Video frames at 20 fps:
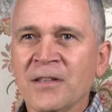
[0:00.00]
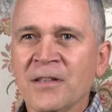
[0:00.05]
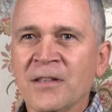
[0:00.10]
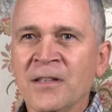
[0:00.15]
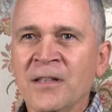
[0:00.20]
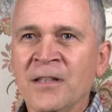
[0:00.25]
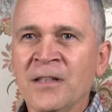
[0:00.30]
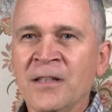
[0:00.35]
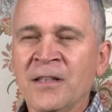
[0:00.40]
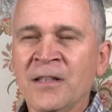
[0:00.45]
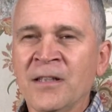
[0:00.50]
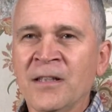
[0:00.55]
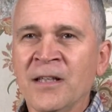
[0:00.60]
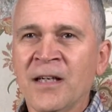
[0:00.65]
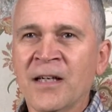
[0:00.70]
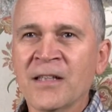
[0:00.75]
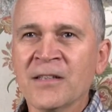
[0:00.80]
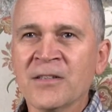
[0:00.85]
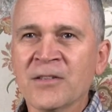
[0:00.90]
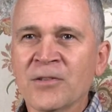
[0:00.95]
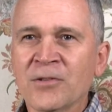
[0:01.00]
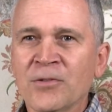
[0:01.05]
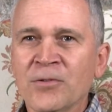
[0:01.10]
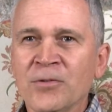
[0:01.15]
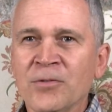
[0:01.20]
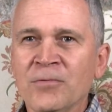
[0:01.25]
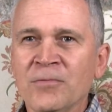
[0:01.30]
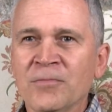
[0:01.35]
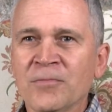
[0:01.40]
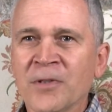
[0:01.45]
in high
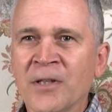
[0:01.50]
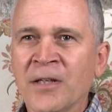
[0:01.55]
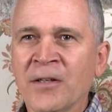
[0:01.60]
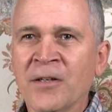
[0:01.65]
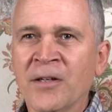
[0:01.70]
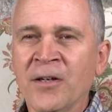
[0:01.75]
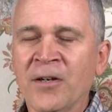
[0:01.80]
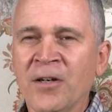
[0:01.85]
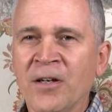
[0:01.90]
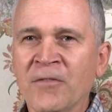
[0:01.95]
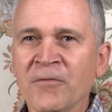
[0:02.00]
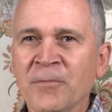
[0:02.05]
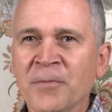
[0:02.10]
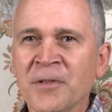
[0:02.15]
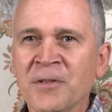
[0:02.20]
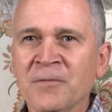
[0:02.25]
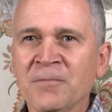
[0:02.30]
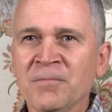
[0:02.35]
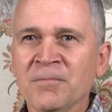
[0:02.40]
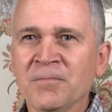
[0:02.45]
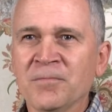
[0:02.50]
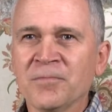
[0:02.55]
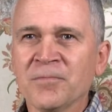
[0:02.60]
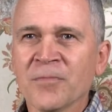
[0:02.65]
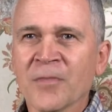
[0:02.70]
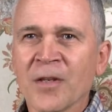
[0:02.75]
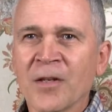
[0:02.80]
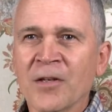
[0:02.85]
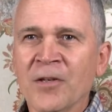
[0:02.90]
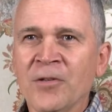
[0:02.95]
school, Gary Hoffman,
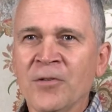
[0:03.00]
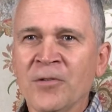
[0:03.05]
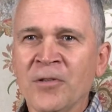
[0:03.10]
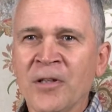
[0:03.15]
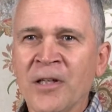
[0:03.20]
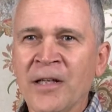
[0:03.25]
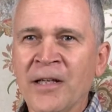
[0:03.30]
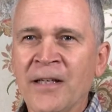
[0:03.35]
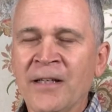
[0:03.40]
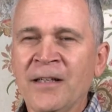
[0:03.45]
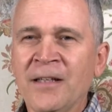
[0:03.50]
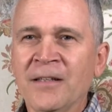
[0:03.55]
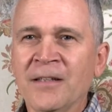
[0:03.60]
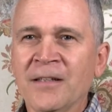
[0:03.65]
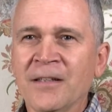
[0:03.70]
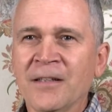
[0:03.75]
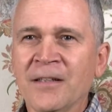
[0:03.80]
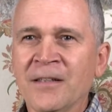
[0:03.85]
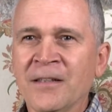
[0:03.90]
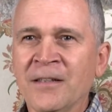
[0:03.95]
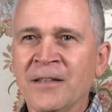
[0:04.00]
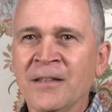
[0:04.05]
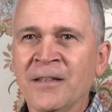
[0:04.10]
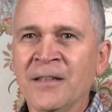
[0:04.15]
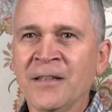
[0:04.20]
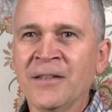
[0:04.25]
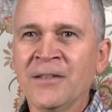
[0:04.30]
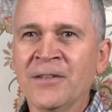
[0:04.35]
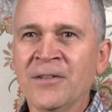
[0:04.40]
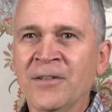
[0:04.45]
who led
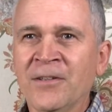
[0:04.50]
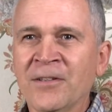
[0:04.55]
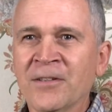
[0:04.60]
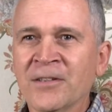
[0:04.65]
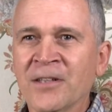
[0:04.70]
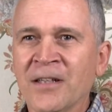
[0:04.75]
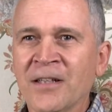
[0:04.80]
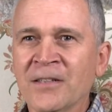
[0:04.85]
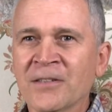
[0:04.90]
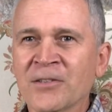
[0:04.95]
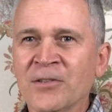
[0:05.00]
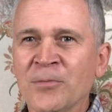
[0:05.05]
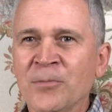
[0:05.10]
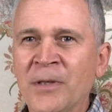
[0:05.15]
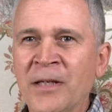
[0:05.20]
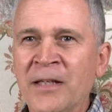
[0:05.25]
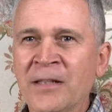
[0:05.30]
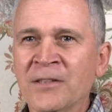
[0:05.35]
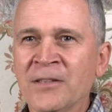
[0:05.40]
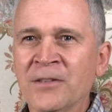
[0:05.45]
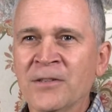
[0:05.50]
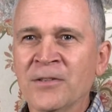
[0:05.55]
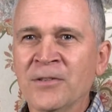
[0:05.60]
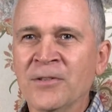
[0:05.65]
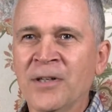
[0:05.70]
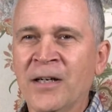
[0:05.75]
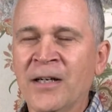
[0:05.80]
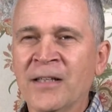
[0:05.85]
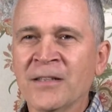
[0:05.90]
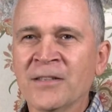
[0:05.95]
the Orange High School band to
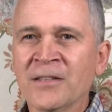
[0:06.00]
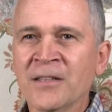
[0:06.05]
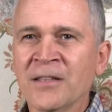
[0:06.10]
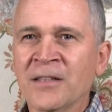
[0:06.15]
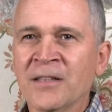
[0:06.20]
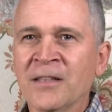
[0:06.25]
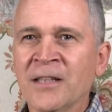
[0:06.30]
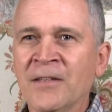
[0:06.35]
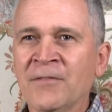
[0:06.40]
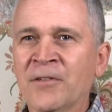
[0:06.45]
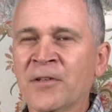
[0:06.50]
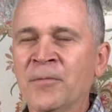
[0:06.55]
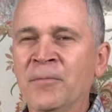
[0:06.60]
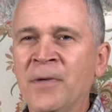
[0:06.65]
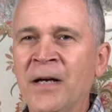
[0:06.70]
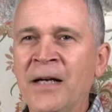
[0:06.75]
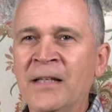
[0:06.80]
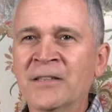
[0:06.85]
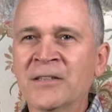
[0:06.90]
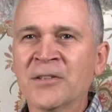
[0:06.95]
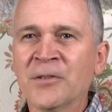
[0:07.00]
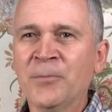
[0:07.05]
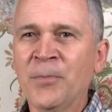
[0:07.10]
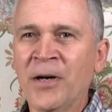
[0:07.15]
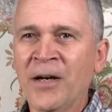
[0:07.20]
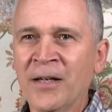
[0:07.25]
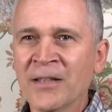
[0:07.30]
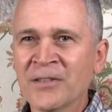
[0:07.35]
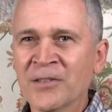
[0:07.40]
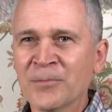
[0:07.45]
heights it had never imagined
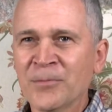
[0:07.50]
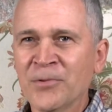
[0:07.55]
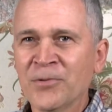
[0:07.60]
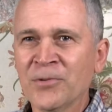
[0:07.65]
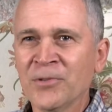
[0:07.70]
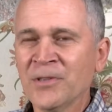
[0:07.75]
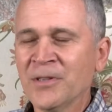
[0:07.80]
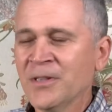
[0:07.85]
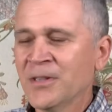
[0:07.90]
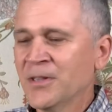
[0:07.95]
possible.